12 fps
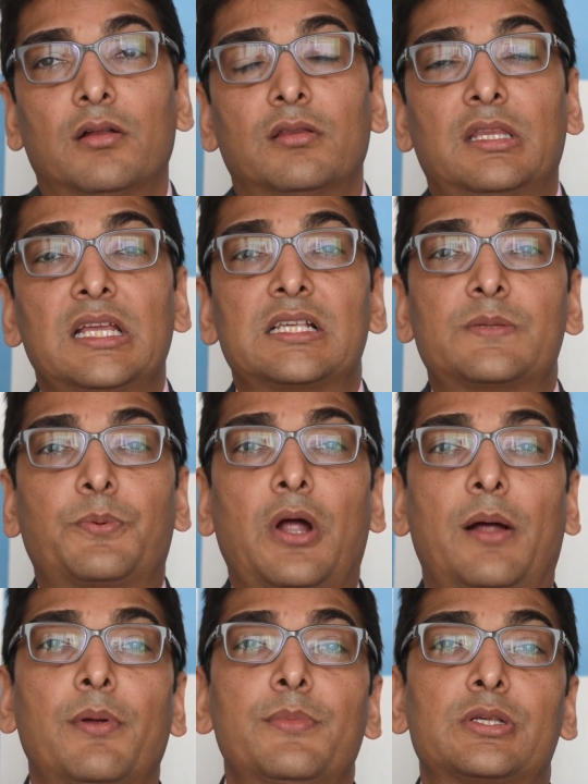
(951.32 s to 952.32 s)
this
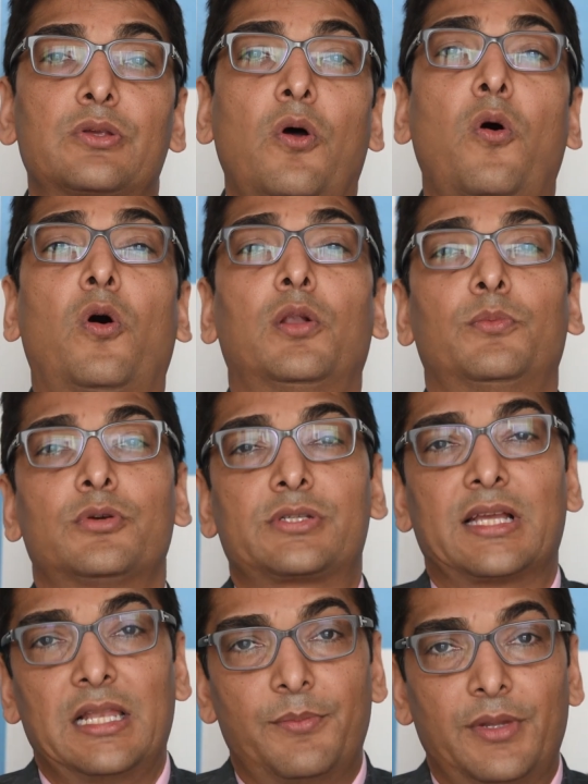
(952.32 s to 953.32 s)
problem is
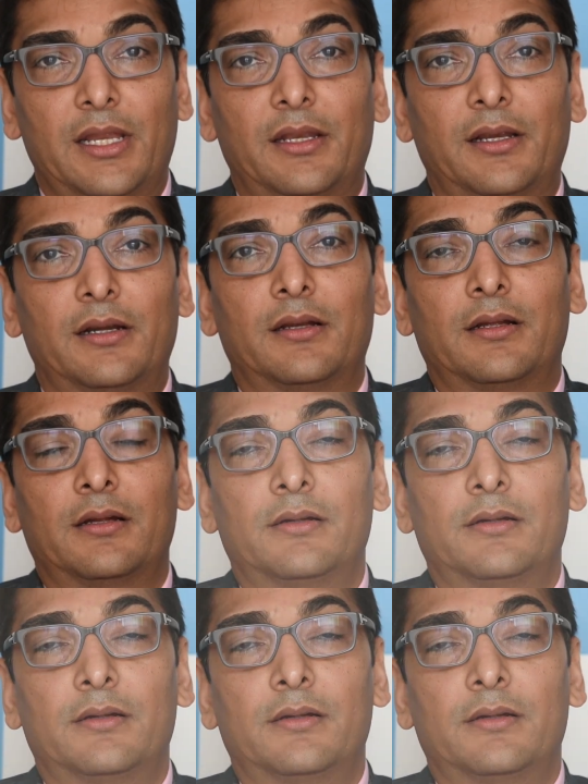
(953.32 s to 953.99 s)
almost eliminated.